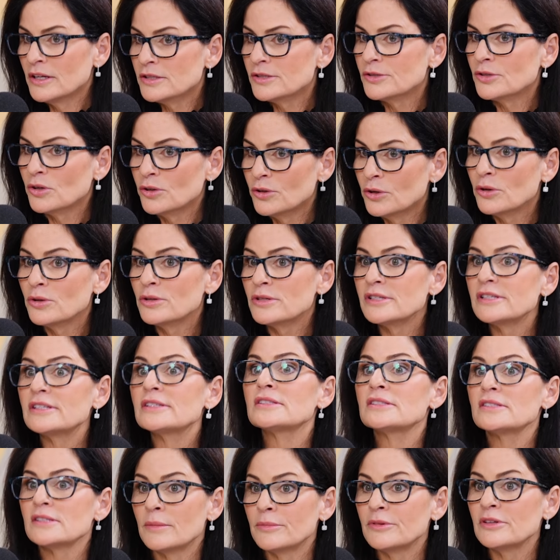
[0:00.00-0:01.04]
going to start
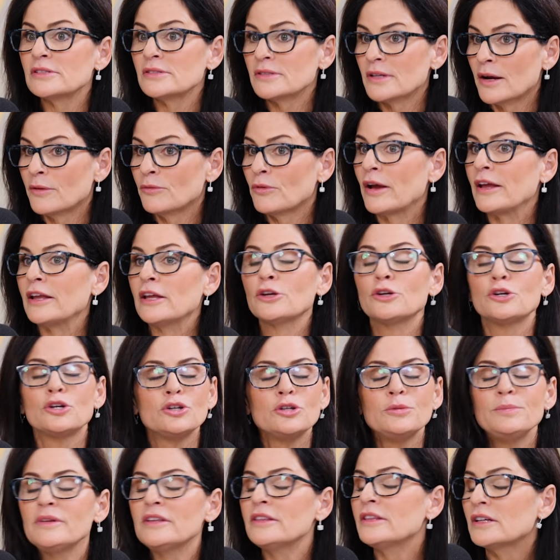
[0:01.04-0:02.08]
noticing something's not right. It
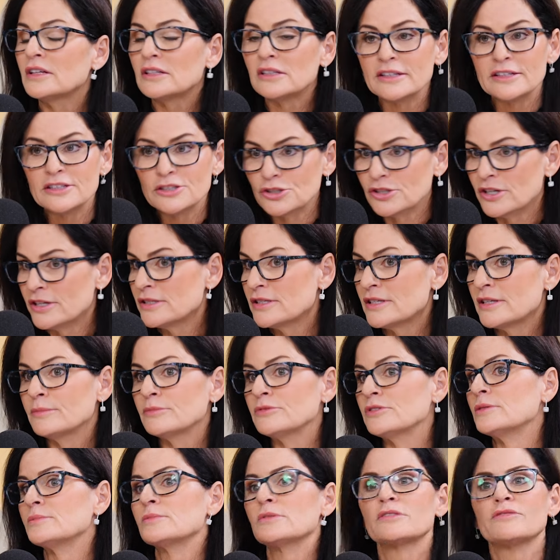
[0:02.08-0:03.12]
could be the cliche
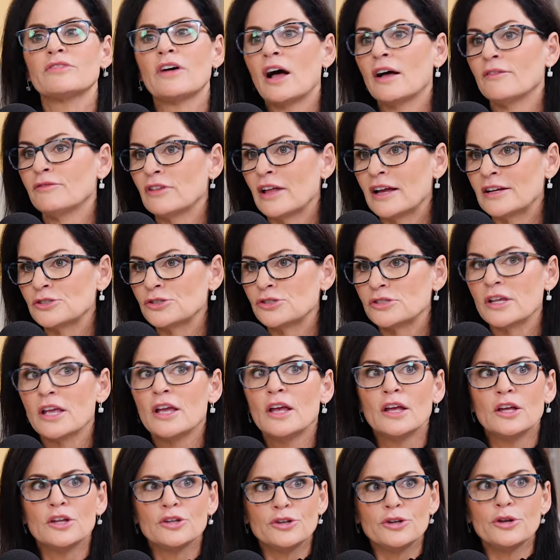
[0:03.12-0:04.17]
symptoms of hot flashes.
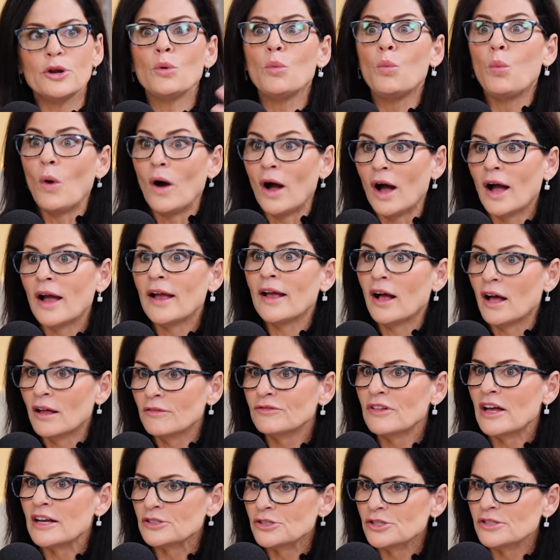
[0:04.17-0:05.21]
You know why
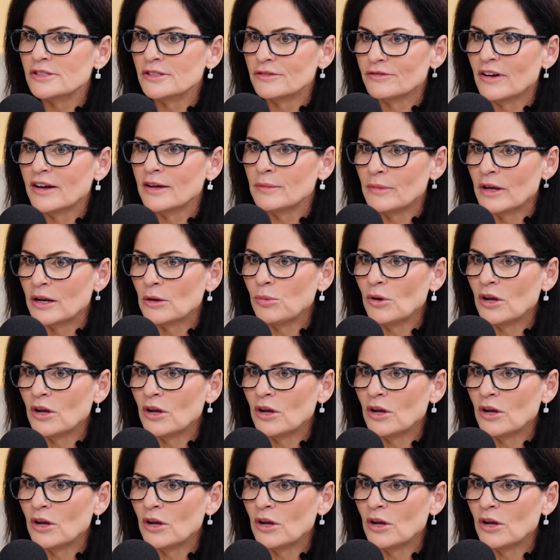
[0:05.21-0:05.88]
hot flashes define